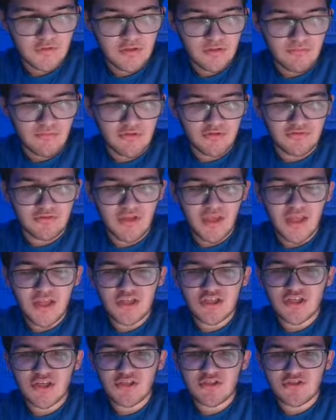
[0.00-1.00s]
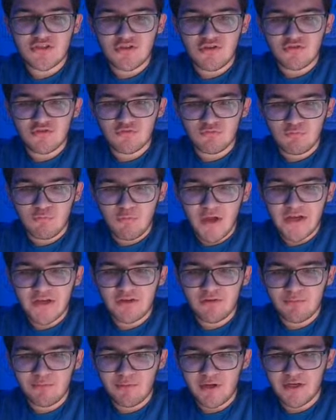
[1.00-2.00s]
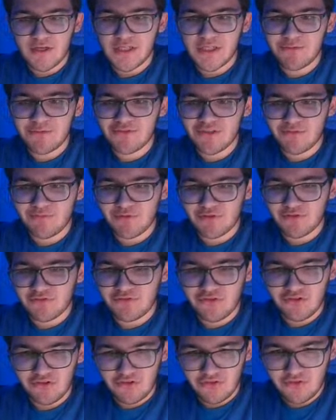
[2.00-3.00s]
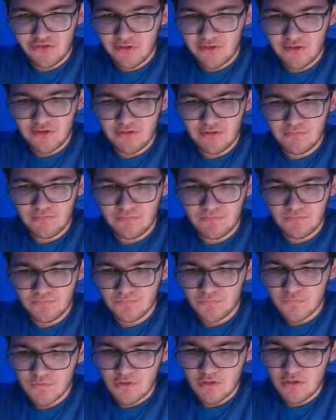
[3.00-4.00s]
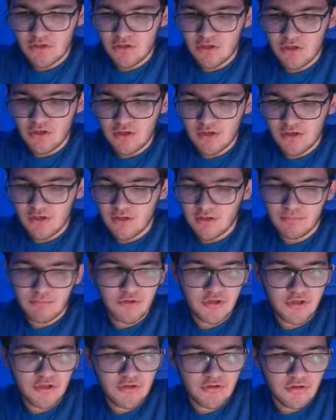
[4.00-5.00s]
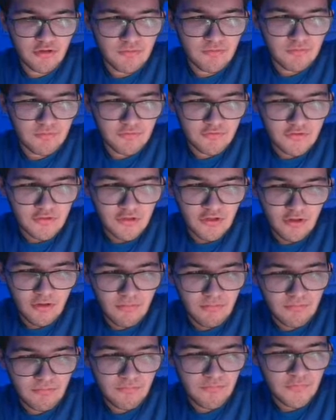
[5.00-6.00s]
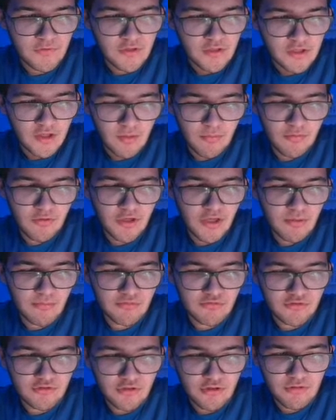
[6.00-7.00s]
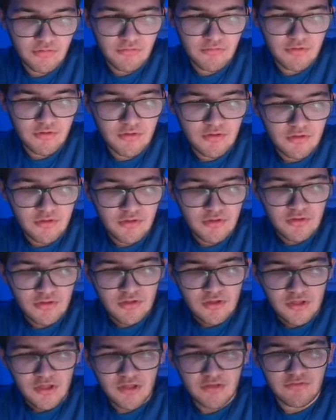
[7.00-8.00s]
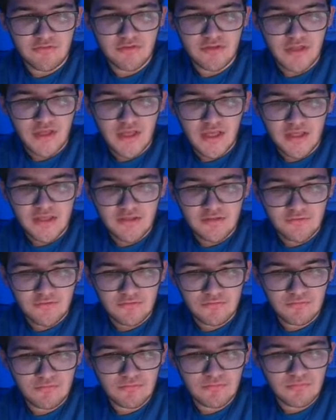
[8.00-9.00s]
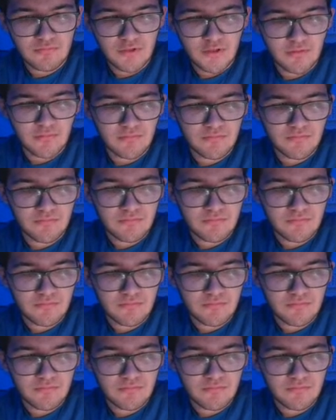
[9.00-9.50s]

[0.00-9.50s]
Because Danny Jansen knows when to run. He was able to steal third on a pretty good steal a couple games ago against the Yankees. But